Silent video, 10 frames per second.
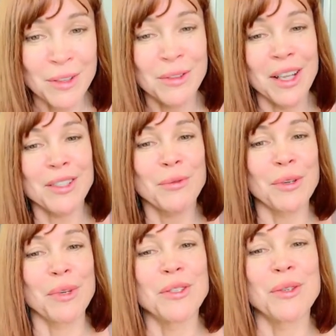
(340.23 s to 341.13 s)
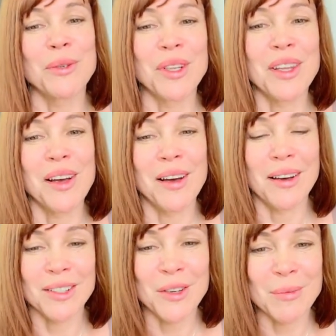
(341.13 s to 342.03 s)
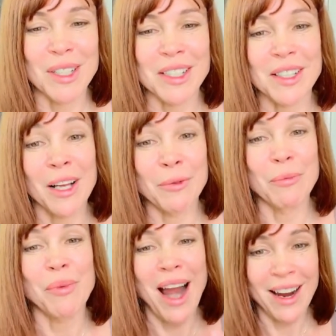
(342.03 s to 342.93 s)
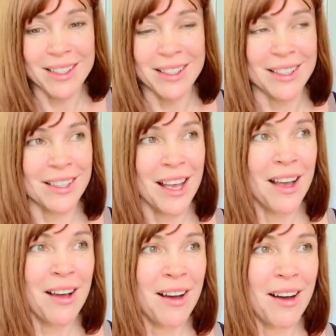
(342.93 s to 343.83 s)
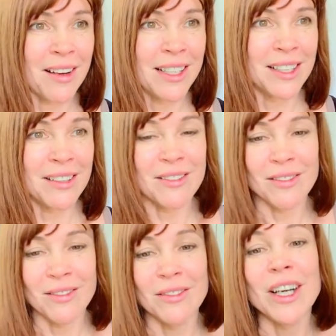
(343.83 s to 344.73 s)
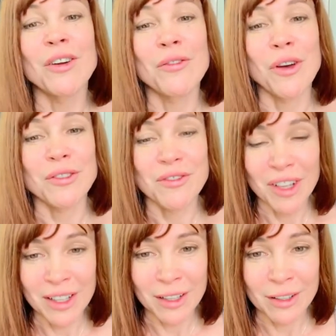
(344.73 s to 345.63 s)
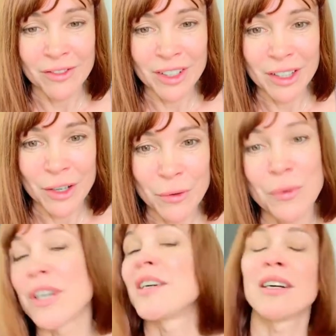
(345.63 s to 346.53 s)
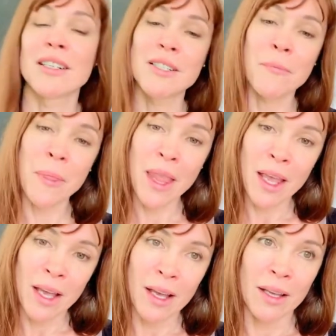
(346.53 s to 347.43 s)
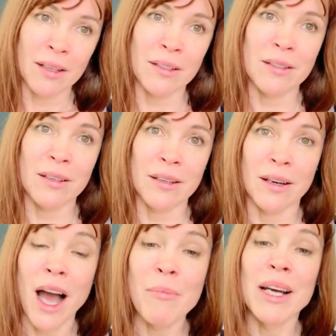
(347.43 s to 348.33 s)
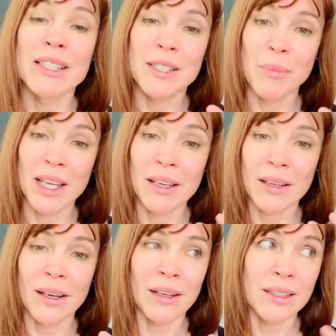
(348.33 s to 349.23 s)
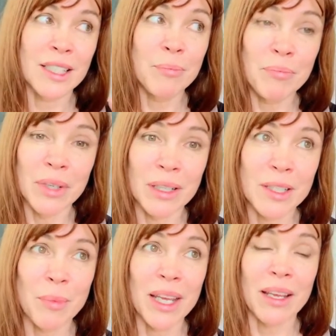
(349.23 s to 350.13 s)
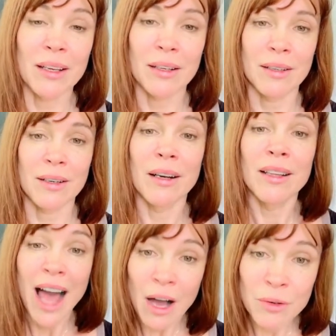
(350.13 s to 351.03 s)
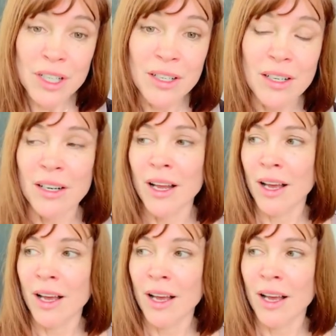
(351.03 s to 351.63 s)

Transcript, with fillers: That's what we do in uh, Toastmasters Club. We practice uh, getting rid of those filler filler words and uh, I might speak uh, uh, speak uh, louder.